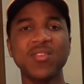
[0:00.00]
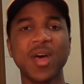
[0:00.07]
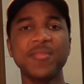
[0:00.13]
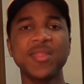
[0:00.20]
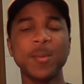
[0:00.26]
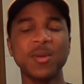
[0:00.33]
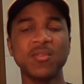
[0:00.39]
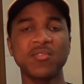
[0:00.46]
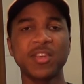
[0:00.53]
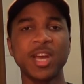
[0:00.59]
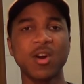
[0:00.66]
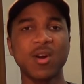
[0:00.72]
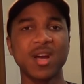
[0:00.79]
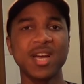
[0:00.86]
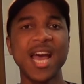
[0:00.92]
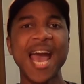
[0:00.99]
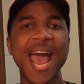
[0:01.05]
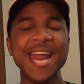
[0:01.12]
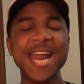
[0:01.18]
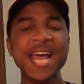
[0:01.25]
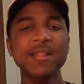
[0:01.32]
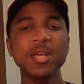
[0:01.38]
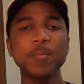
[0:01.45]
on Themyscira,
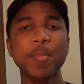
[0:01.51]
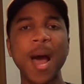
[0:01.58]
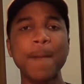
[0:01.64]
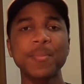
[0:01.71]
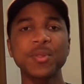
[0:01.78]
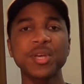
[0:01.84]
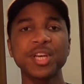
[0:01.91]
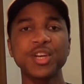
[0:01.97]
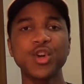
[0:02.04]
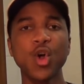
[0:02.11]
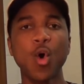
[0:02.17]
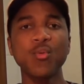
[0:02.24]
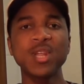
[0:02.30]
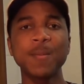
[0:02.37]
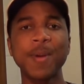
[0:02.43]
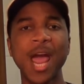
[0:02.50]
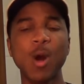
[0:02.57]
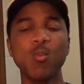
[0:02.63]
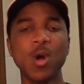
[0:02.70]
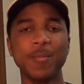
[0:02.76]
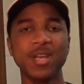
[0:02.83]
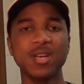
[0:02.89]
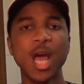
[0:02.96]
an island populated only by
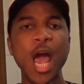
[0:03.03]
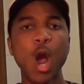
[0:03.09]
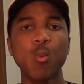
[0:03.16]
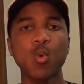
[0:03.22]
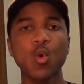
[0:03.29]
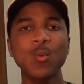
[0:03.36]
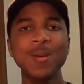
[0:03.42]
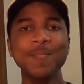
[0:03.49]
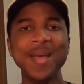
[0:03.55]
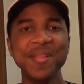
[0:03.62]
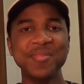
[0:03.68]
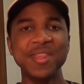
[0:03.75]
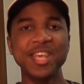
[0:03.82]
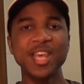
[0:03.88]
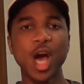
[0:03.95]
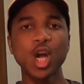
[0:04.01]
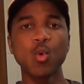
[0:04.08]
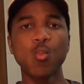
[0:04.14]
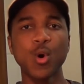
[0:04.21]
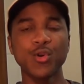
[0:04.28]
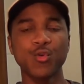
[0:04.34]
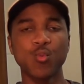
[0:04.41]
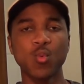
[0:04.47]
women, where we meet the young
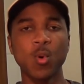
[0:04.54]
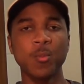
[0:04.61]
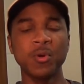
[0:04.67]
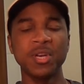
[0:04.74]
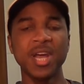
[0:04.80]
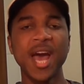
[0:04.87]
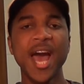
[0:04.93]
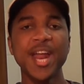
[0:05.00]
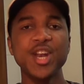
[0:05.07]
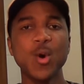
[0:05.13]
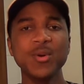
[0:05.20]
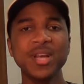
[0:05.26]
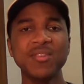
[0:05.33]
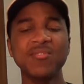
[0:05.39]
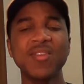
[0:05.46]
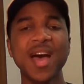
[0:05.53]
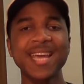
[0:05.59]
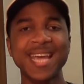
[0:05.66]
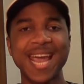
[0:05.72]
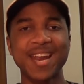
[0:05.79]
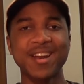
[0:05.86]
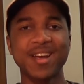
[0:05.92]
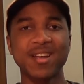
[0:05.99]
Wonder Woman, known as
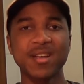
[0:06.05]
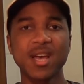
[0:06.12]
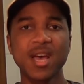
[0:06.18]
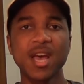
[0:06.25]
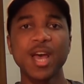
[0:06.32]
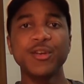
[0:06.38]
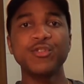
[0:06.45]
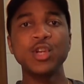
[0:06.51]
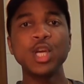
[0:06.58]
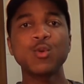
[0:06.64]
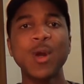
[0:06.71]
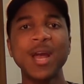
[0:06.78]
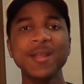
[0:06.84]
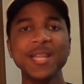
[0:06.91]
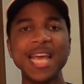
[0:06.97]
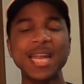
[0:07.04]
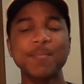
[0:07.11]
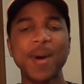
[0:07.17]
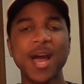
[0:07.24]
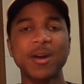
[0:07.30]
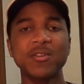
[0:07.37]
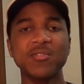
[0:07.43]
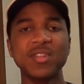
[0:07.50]
Diana. She greatly
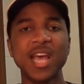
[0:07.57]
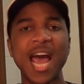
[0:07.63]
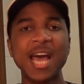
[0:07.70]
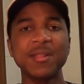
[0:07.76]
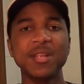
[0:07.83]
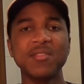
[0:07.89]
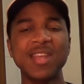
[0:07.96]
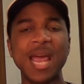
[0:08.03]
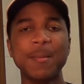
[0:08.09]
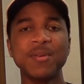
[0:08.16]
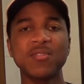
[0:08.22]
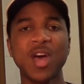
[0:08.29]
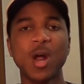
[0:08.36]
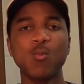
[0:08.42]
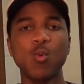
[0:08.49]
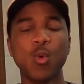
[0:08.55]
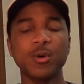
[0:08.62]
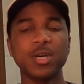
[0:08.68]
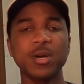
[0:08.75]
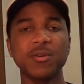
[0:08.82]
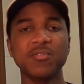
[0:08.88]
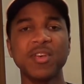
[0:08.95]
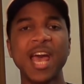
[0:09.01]
admires the island's Amazon
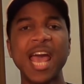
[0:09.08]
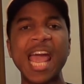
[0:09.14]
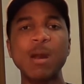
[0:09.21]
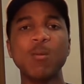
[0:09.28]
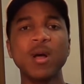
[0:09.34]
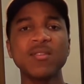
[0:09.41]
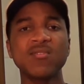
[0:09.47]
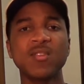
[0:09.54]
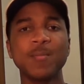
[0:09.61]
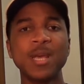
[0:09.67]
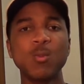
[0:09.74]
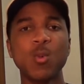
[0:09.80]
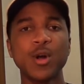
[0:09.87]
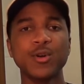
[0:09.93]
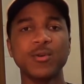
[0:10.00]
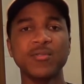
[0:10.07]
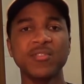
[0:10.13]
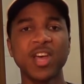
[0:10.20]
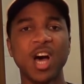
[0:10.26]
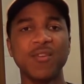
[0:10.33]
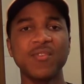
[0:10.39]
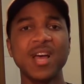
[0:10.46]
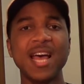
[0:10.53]
warriors and wants to be one
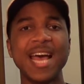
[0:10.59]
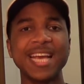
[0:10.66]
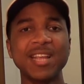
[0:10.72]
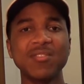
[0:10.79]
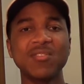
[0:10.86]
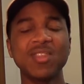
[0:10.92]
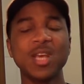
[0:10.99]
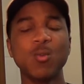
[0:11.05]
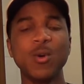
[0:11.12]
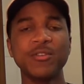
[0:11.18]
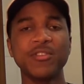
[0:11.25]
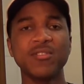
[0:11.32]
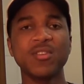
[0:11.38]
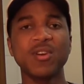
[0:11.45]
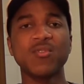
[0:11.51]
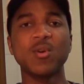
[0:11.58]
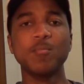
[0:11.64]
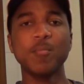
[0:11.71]
herself, against the wishes of her